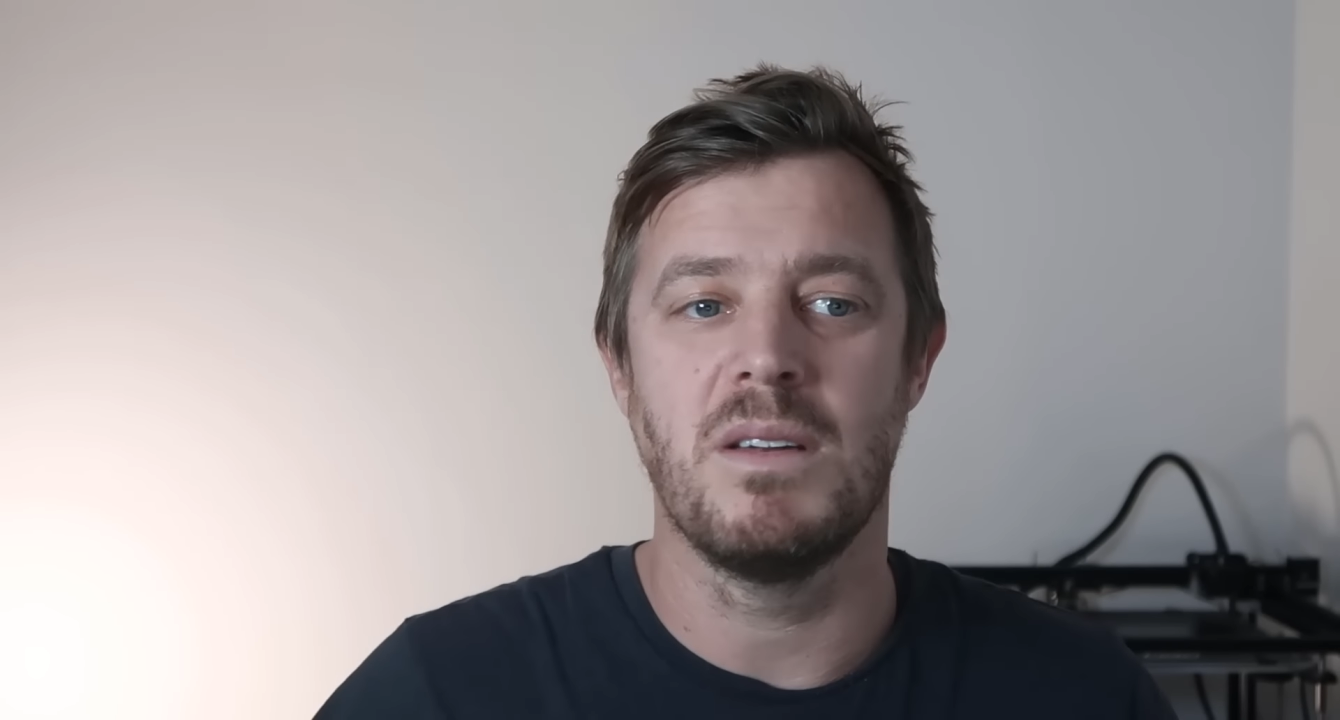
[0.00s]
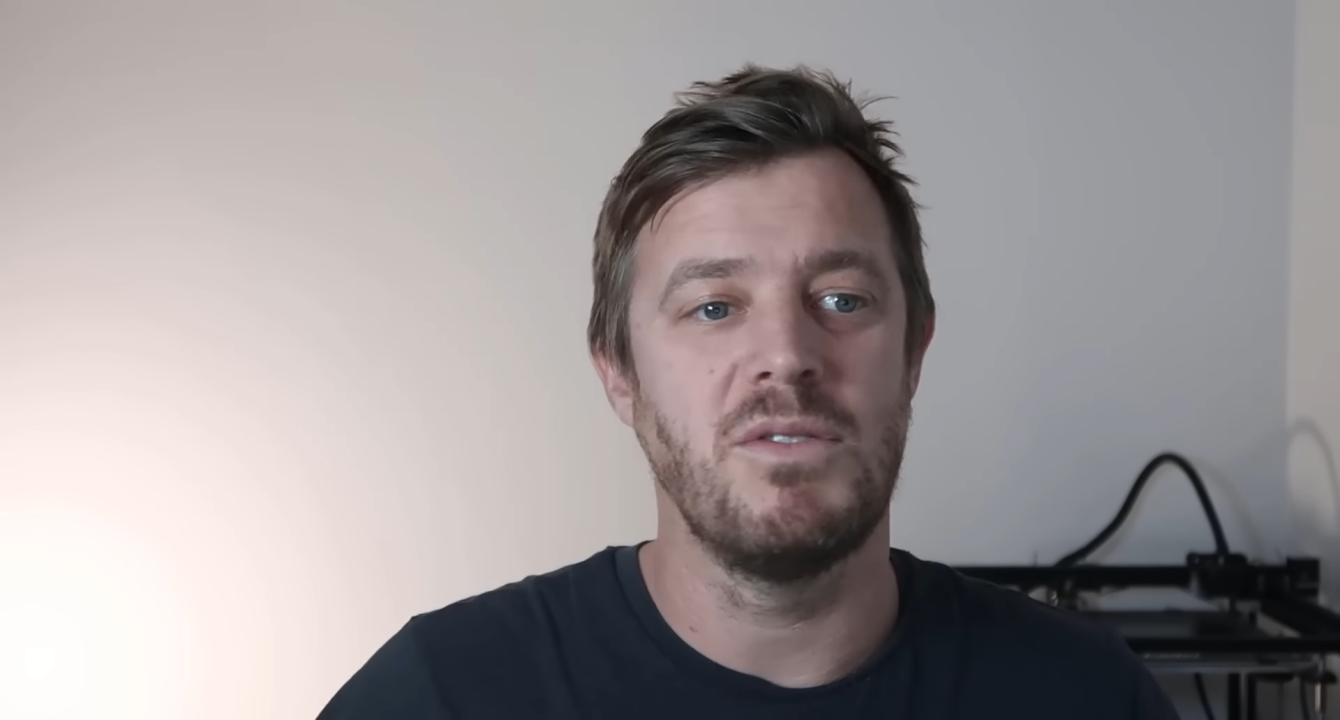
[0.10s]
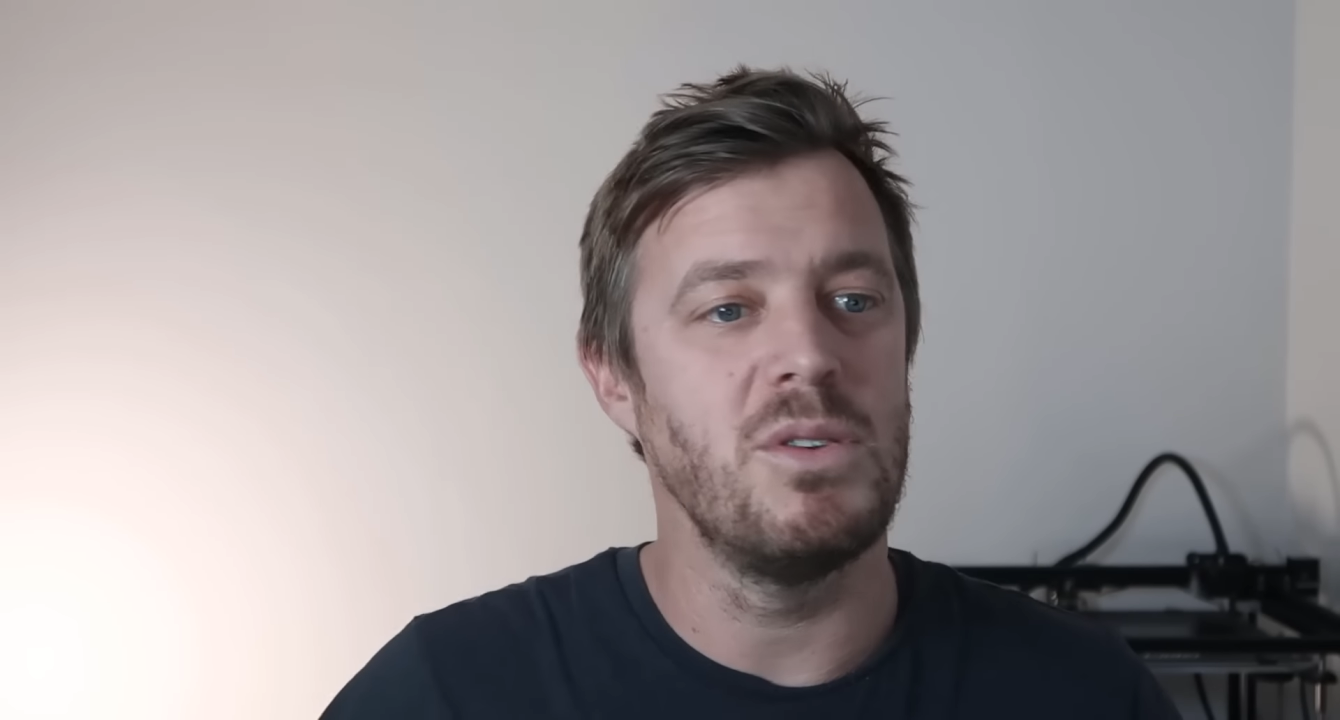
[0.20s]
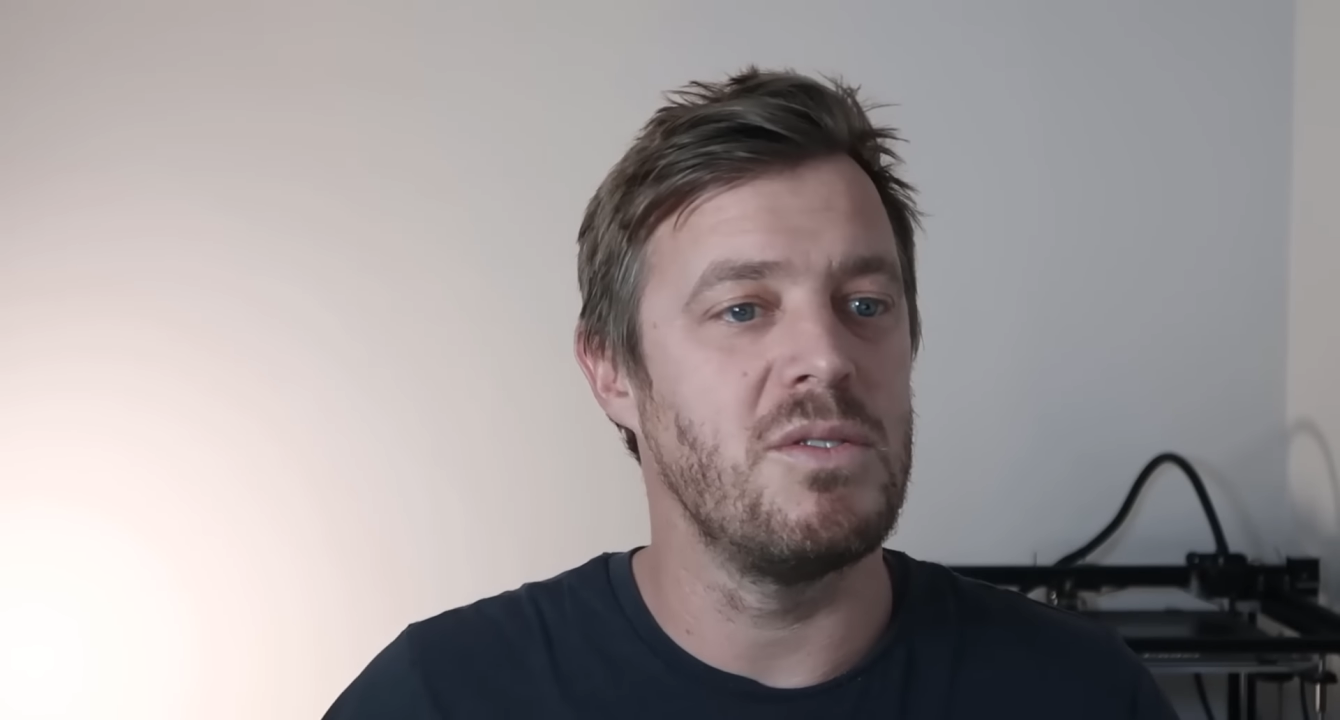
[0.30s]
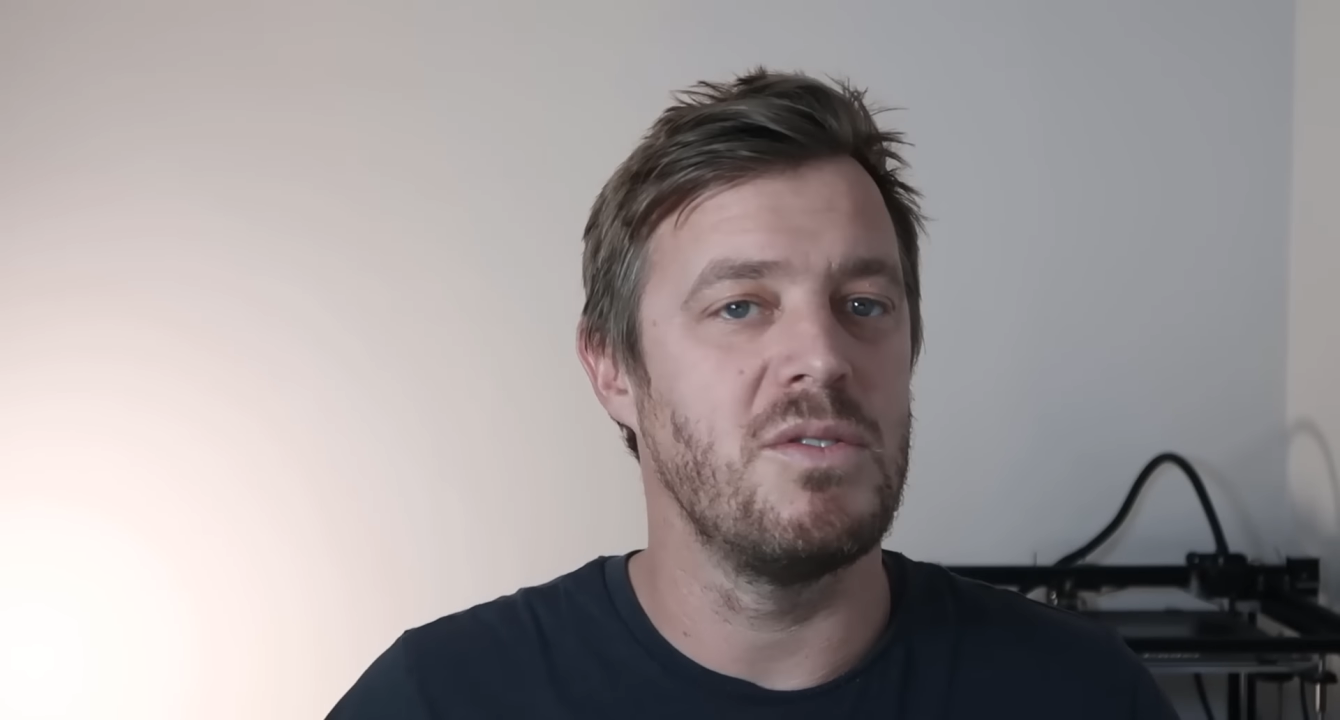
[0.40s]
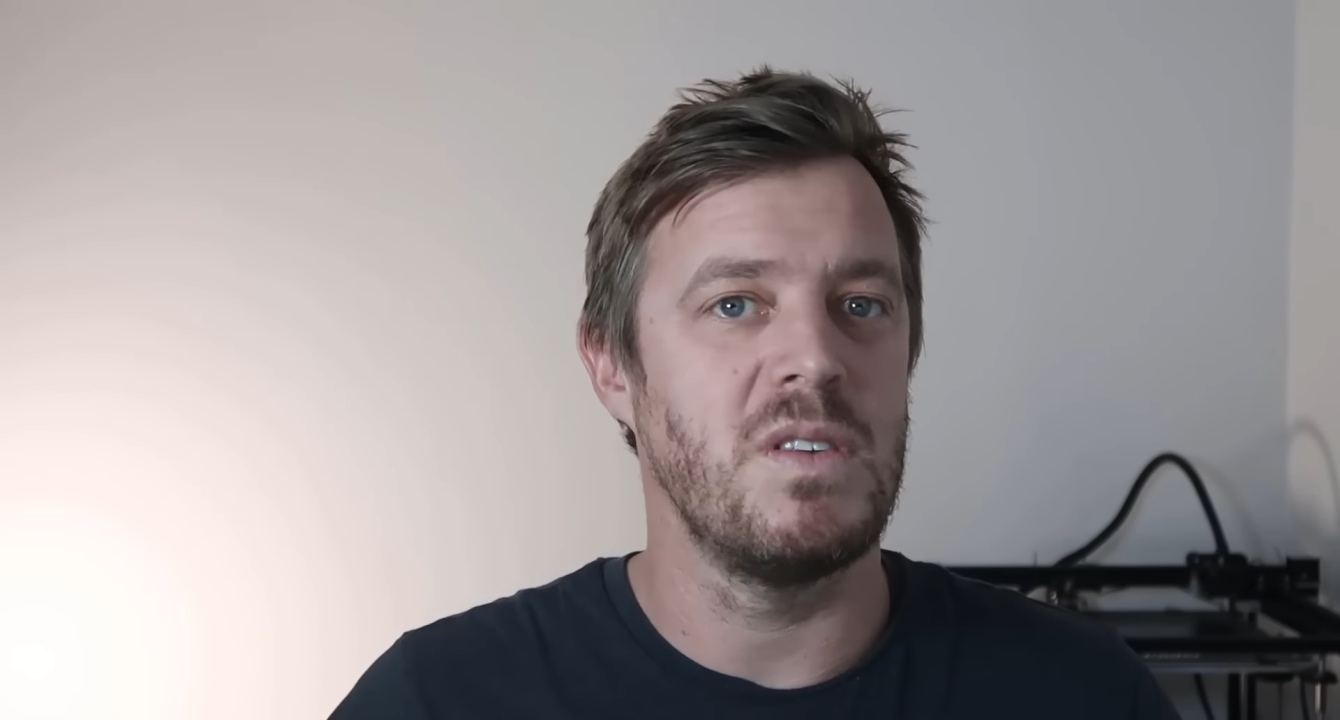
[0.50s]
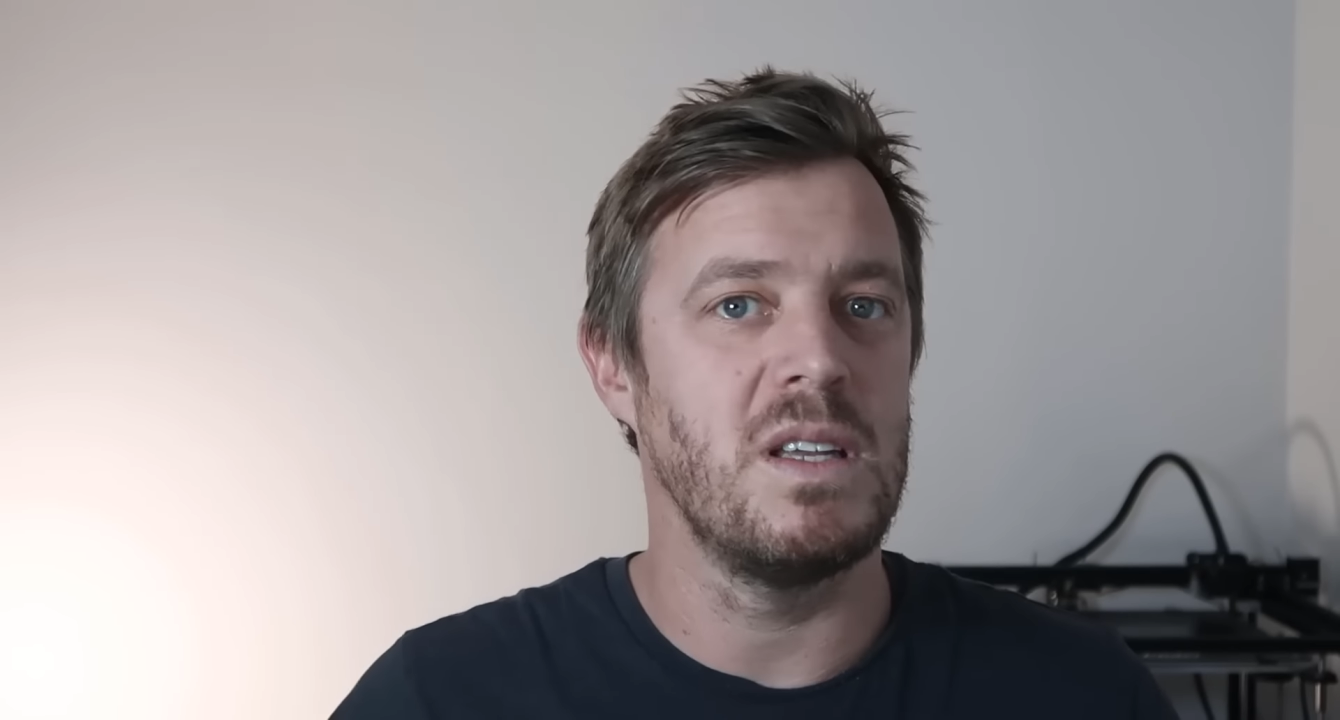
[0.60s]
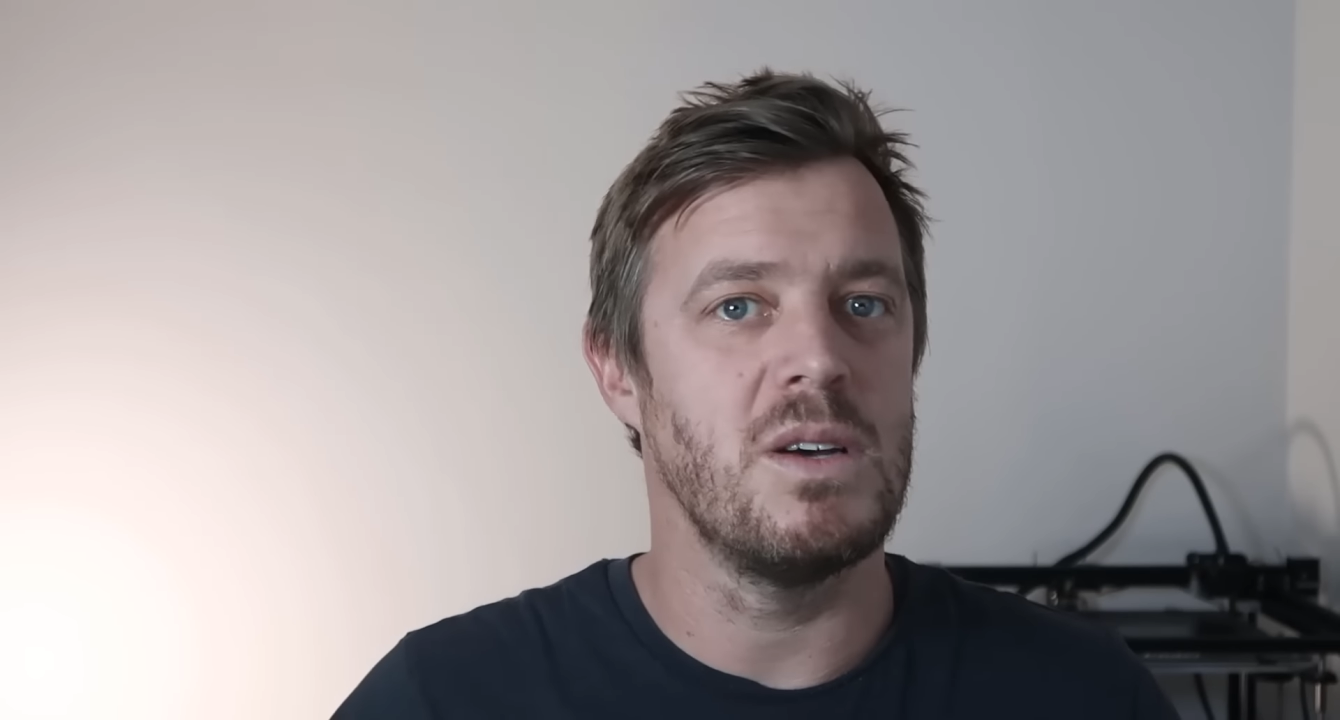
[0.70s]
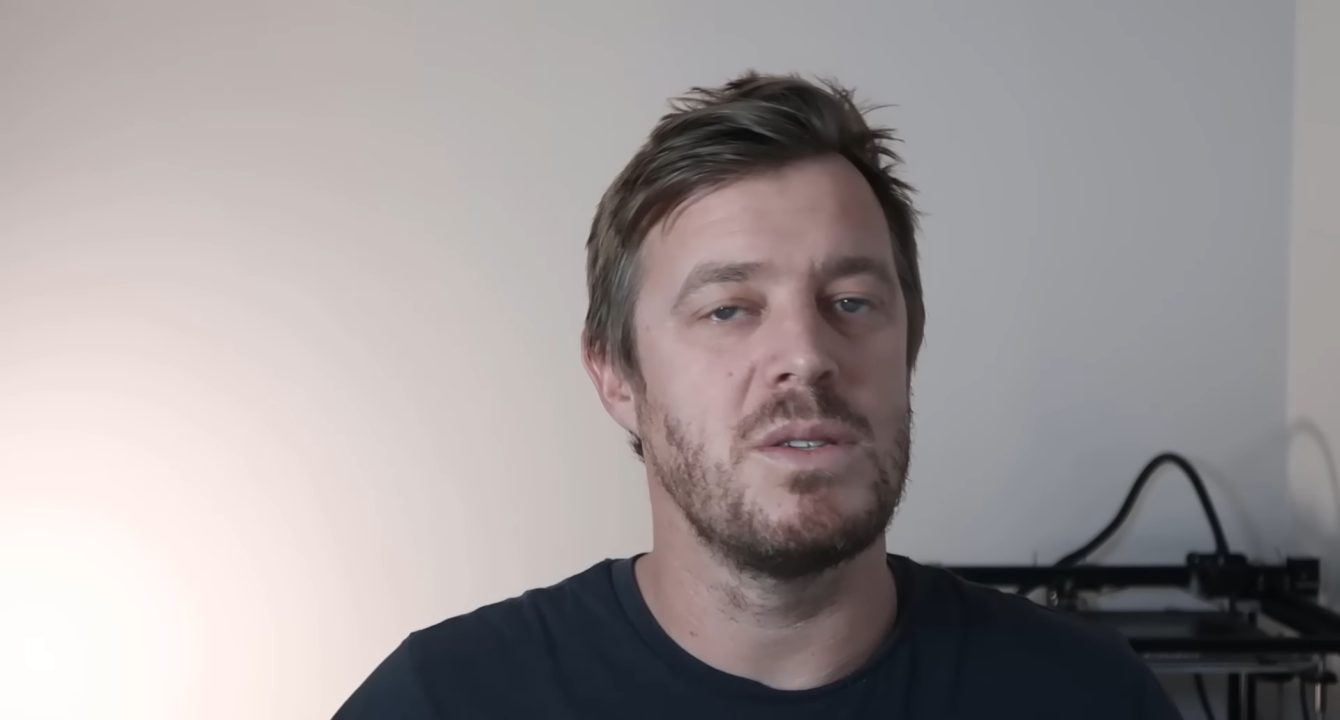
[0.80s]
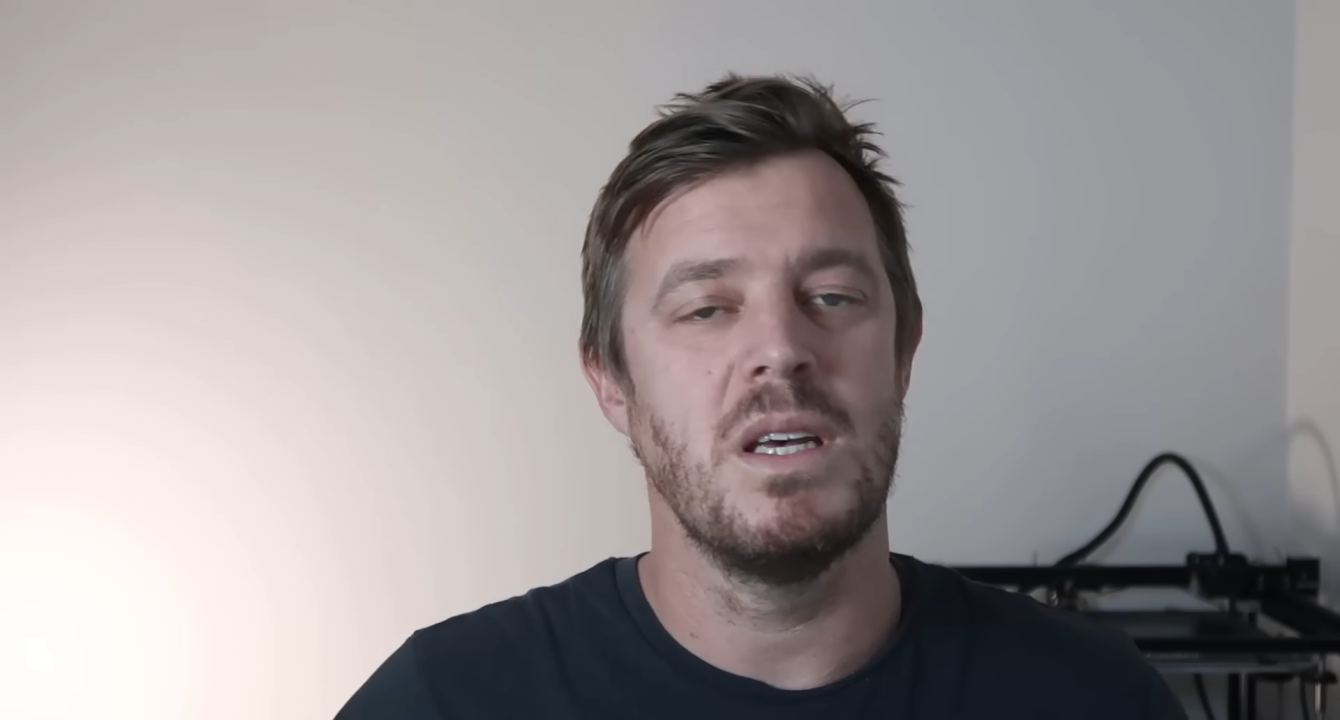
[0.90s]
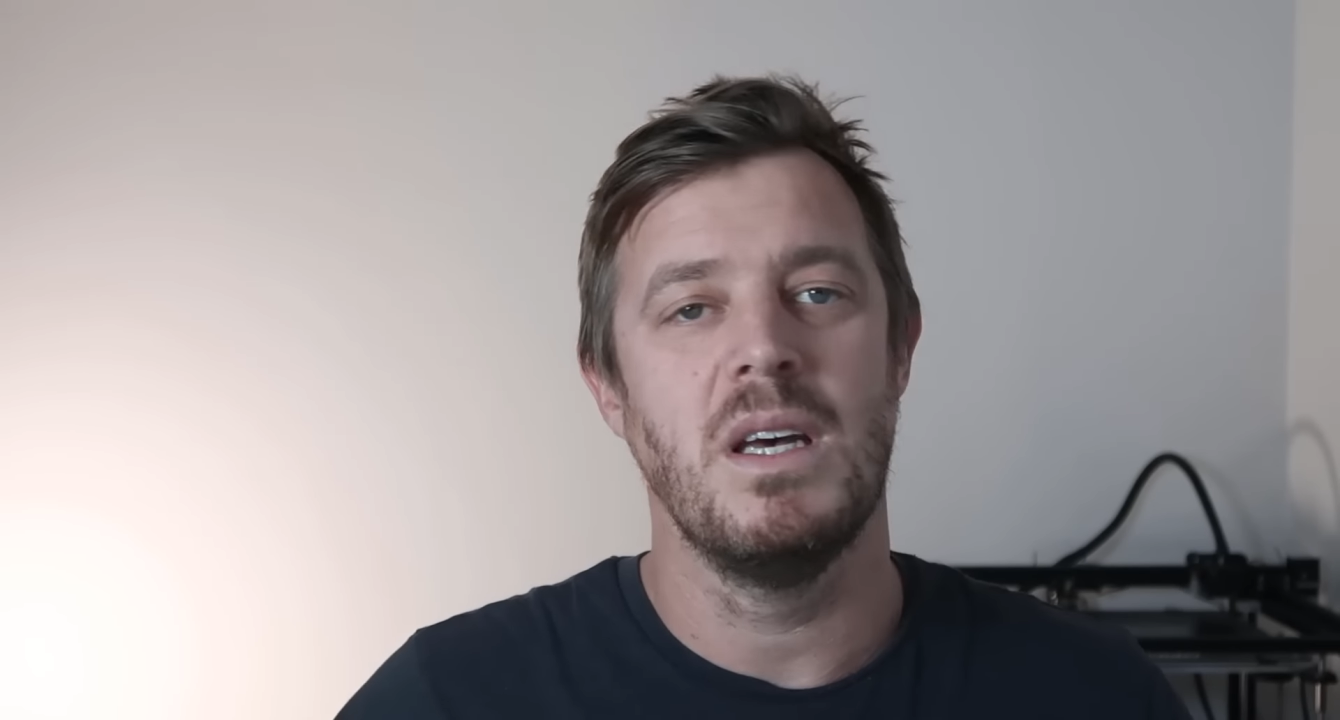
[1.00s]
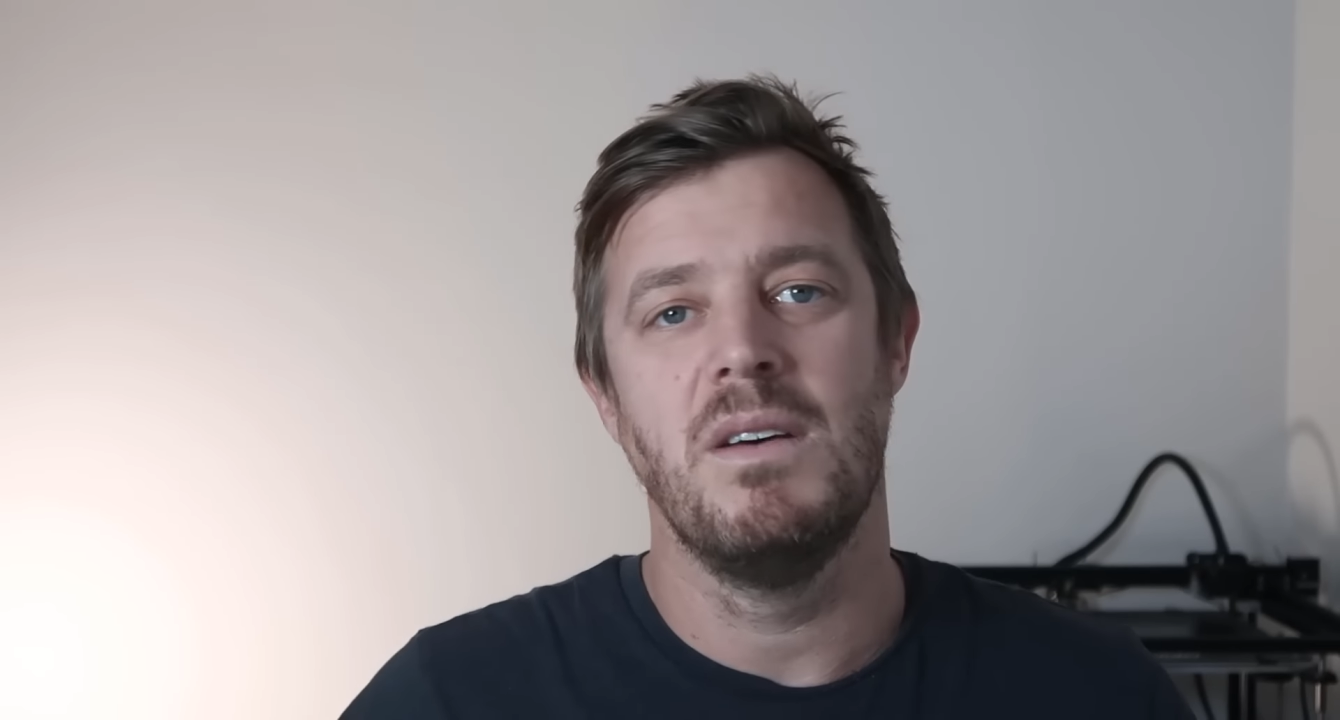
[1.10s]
a few different videos